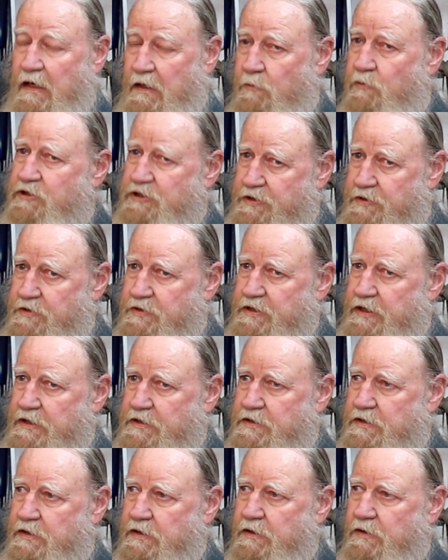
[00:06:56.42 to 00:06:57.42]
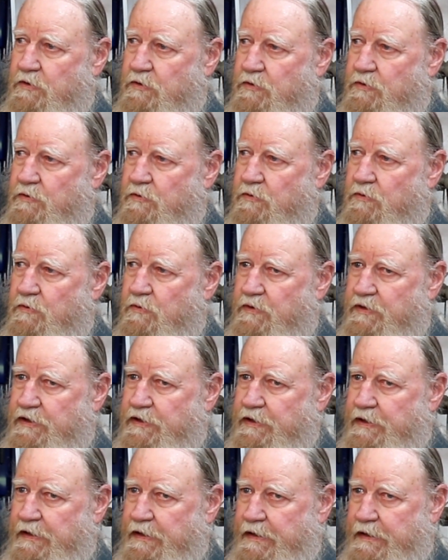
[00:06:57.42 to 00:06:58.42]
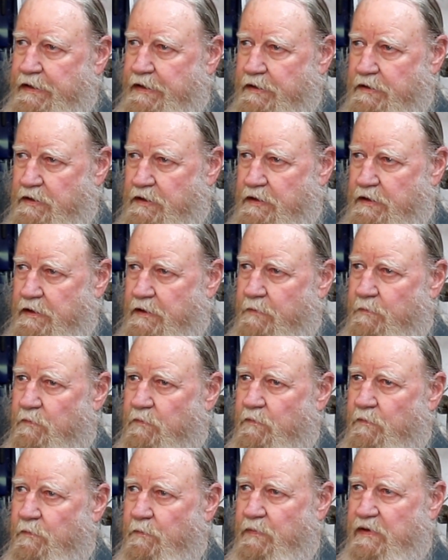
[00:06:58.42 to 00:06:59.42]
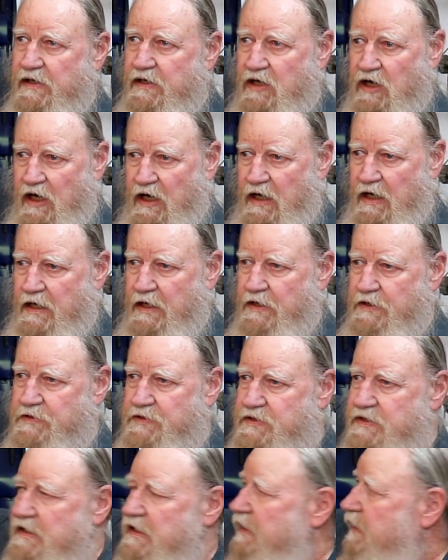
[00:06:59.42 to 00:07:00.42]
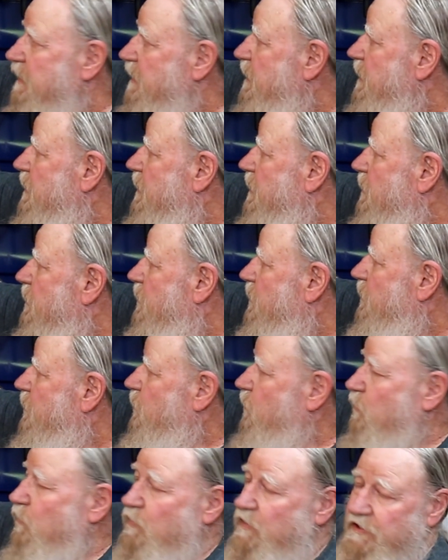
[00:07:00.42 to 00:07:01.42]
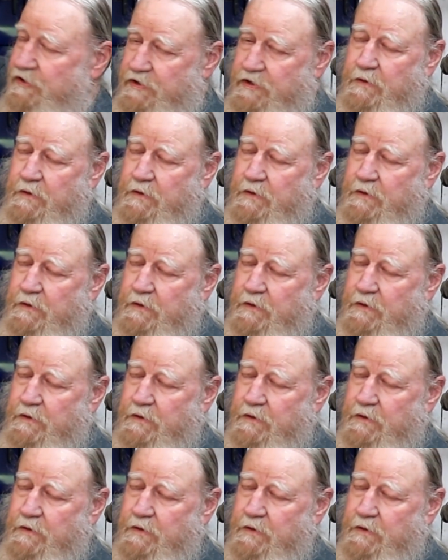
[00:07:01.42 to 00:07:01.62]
I would suggest that you get them, because with